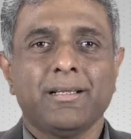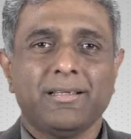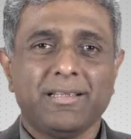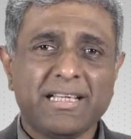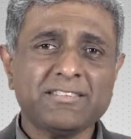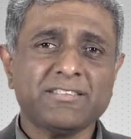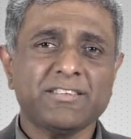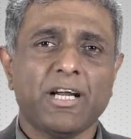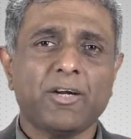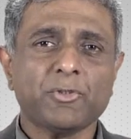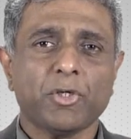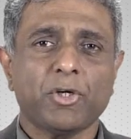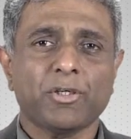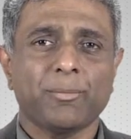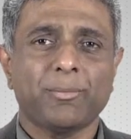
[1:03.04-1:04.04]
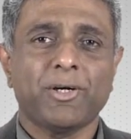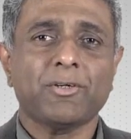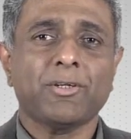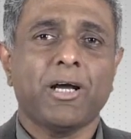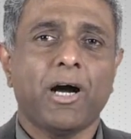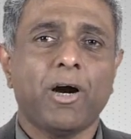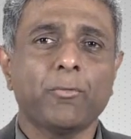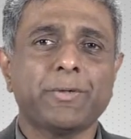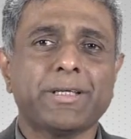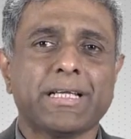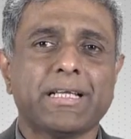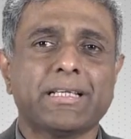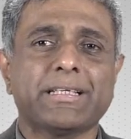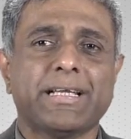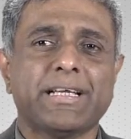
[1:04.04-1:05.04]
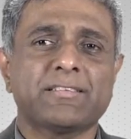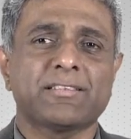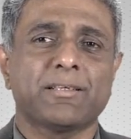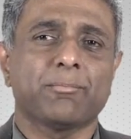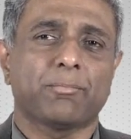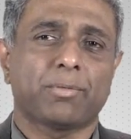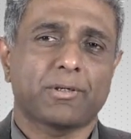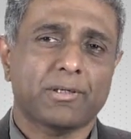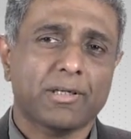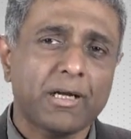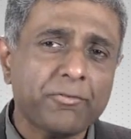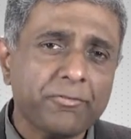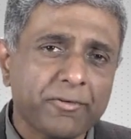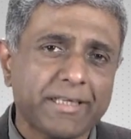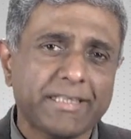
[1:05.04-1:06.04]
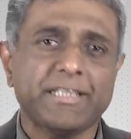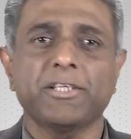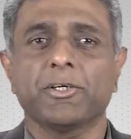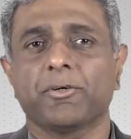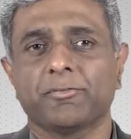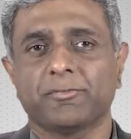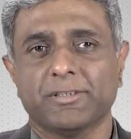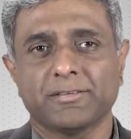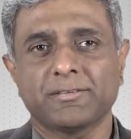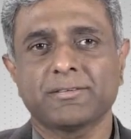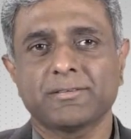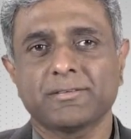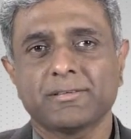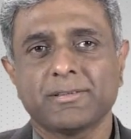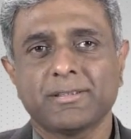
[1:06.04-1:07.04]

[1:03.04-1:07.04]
Let's now talk about how we can get some rough idea of this.